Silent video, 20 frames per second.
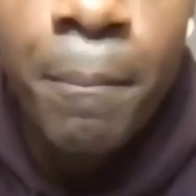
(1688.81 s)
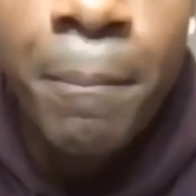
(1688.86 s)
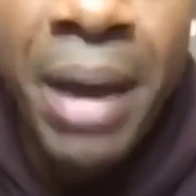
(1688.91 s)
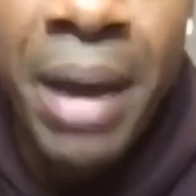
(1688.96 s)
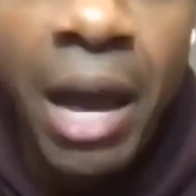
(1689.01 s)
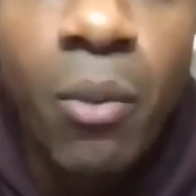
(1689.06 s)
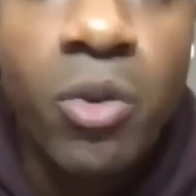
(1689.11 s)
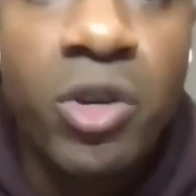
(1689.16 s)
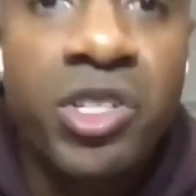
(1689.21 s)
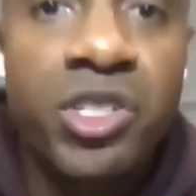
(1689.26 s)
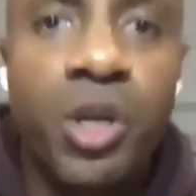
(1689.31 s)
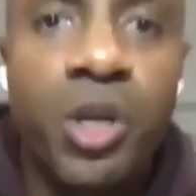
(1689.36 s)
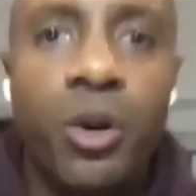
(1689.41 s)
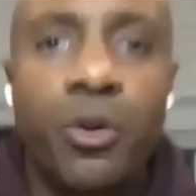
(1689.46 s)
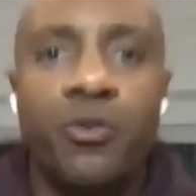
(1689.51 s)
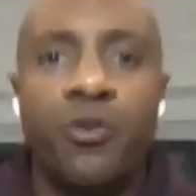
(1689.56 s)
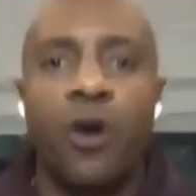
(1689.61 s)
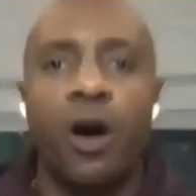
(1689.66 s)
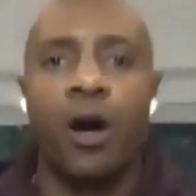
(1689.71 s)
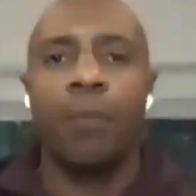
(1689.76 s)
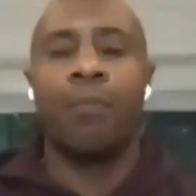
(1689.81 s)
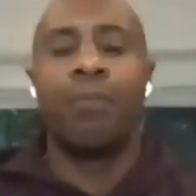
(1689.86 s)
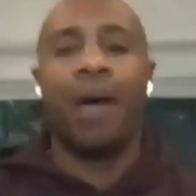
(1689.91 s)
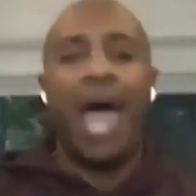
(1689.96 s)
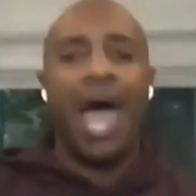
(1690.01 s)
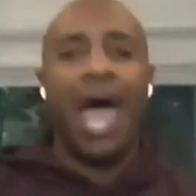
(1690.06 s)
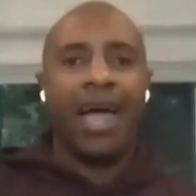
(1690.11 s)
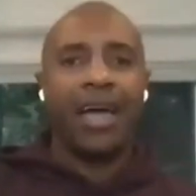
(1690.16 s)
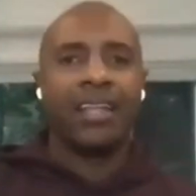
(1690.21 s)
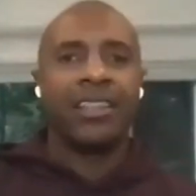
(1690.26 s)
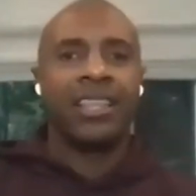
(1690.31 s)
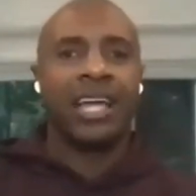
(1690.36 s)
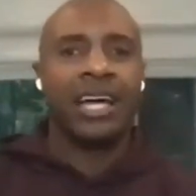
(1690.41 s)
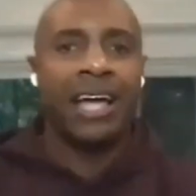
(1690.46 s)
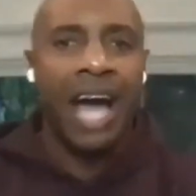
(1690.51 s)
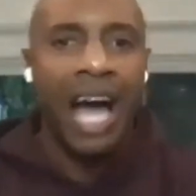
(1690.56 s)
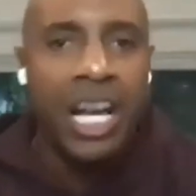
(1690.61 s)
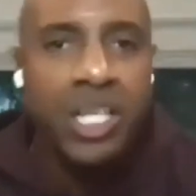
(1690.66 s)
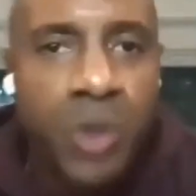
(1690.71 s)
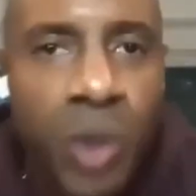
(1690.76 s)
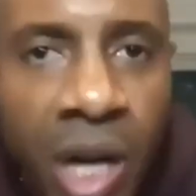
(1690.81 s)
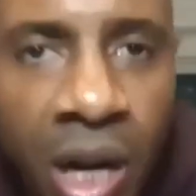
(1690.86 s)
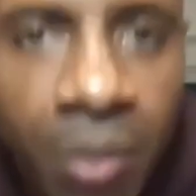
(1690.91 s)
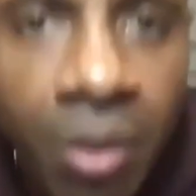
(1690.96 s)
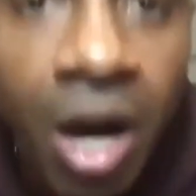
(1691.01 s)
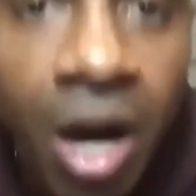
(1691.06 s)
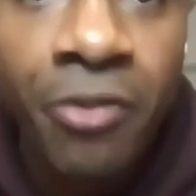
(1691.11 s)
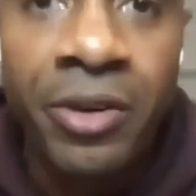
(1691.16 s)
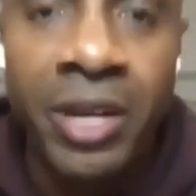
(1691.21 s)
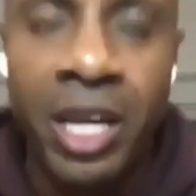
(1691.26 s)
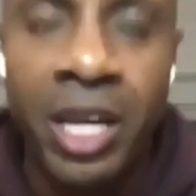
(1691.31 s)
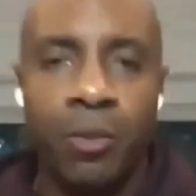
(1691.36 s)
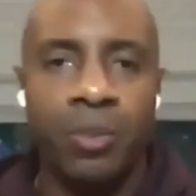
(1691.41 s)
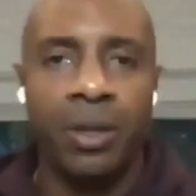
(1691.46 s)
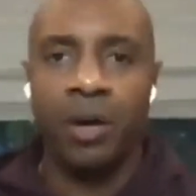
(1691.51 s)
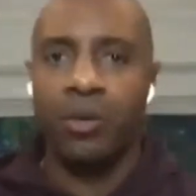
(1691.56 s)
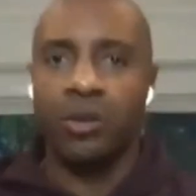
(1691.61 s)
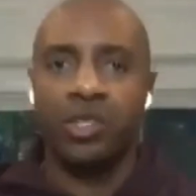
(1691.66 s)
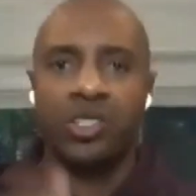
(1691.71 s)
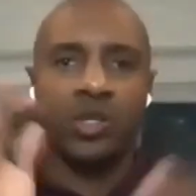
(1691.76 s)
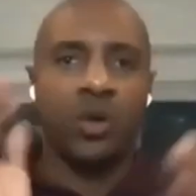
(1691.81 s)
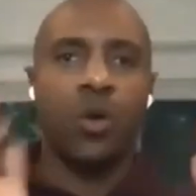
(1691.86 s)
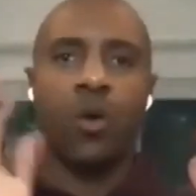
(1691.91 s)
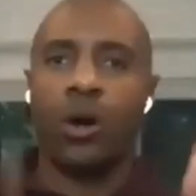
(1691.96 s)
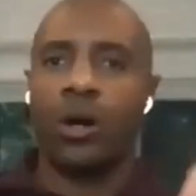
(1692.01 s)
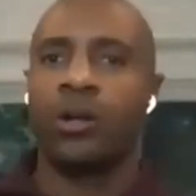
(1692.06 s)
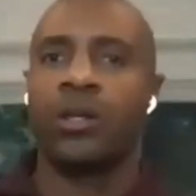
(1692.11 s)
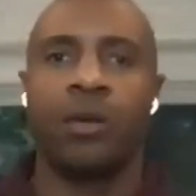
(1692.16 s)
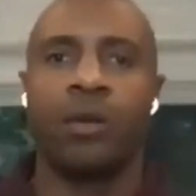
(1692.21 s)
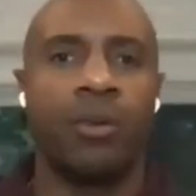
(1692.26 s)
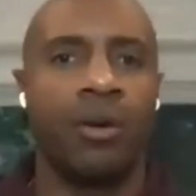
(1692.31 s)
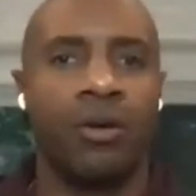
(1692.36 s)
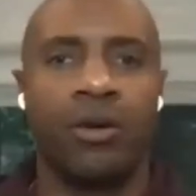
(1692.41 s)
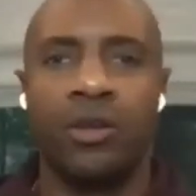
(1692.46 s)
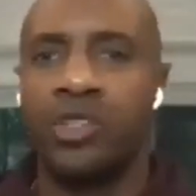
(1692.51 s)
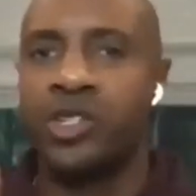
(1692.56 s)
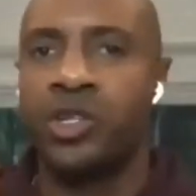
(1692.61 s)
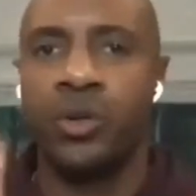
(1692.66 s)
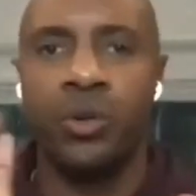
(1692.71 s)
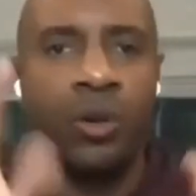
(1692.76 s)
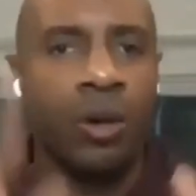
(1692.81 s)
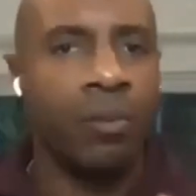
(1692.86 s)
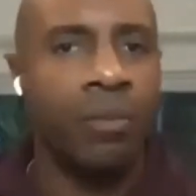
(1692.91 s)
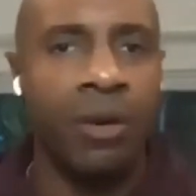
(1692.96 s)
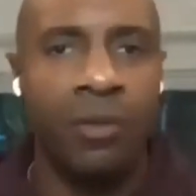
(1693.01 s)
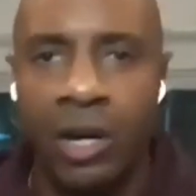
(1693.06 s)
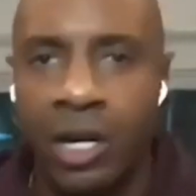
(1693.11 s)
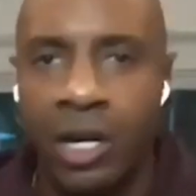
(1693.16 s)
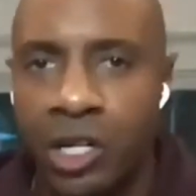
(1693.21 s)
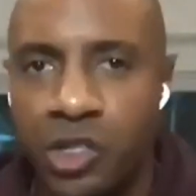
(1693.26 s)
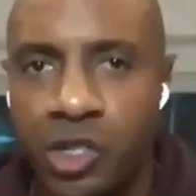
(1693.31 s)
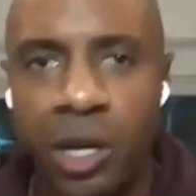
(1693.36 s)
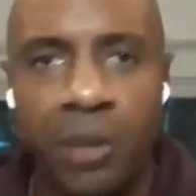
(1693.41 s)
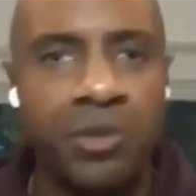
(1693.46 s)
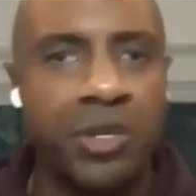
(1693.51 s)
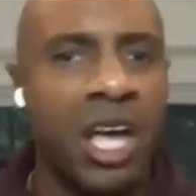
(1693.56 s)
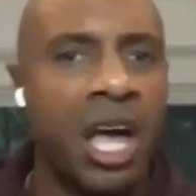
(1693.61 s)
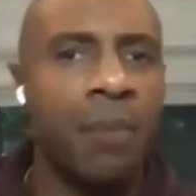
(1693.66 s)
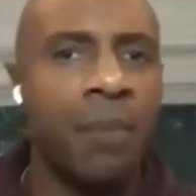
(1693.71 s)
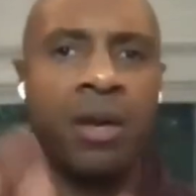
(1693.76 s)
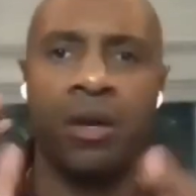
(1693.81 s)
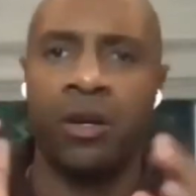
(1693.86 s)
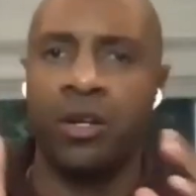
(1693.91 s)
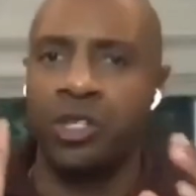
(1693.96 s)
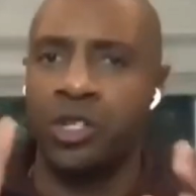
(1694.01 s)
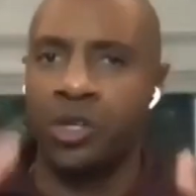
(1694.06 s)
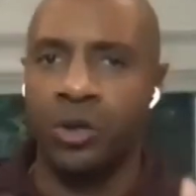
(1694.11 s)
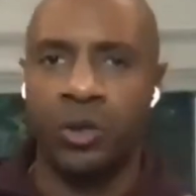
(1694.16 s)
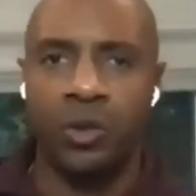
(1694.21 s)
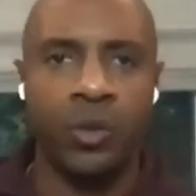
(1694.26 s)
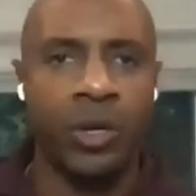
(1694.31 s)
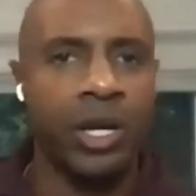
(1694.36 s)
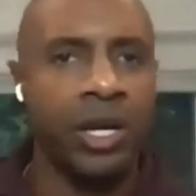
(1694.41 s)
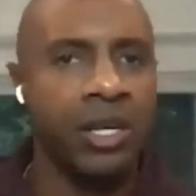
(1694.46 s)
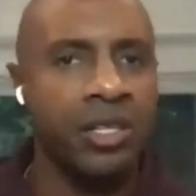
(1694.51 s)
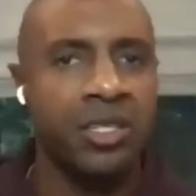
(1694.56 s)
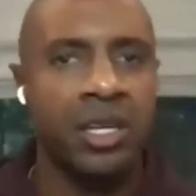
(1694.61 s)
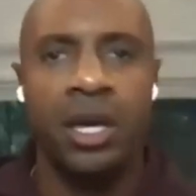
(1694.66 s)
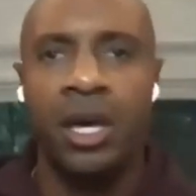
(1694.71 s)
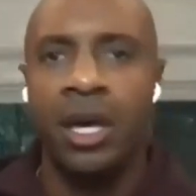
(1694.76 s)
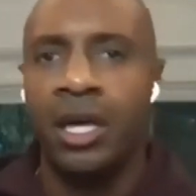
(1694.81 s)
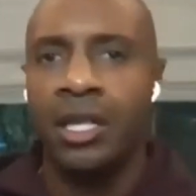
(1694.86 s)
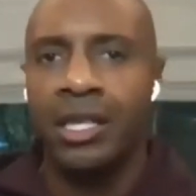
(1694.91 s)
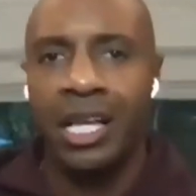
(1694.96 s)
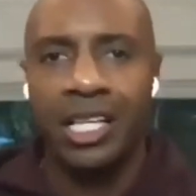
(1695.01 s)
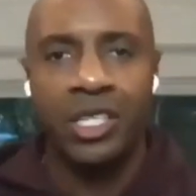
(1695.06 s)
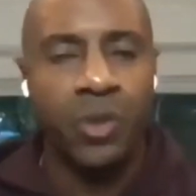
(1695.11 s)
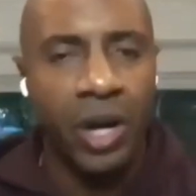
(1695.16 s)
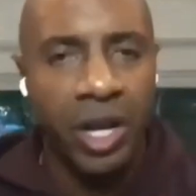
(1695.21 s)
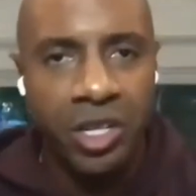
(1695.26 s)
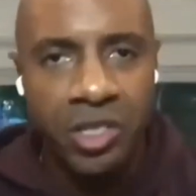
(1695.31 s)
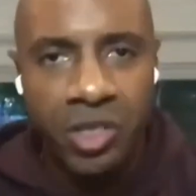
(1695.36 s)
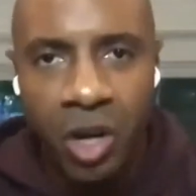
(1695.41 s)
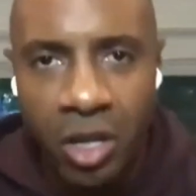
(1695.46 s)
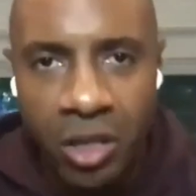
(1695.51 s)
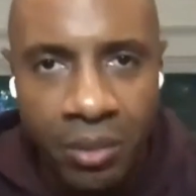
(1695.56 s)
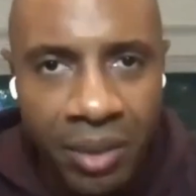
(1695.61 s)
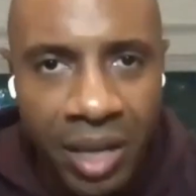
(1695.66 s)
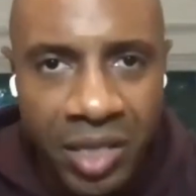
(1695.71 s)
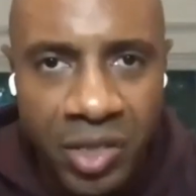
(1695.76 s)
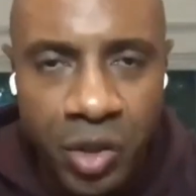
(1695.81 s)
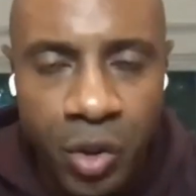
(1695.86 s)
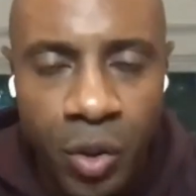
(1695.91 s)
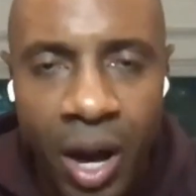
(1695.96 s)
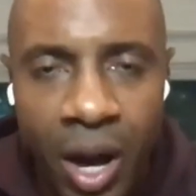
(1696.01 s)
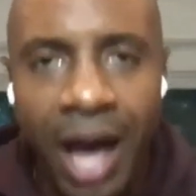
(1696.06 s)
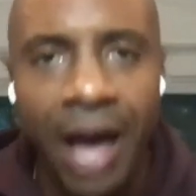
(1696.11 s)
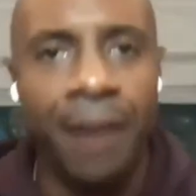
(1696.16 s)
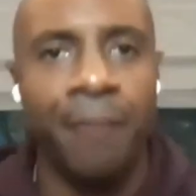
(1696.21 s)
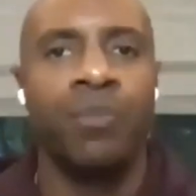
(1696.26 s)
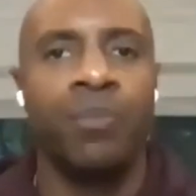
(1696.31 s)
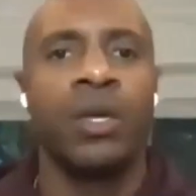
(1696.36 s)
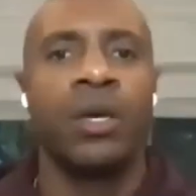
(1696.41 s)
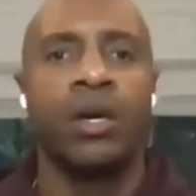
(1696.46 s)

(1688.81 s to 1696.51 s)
Bam was so far back that guys would come off and they would be able to score. They'd be able to shoot a mid-range jump shot, be able to shoot threes. That's why you saw them get so hot.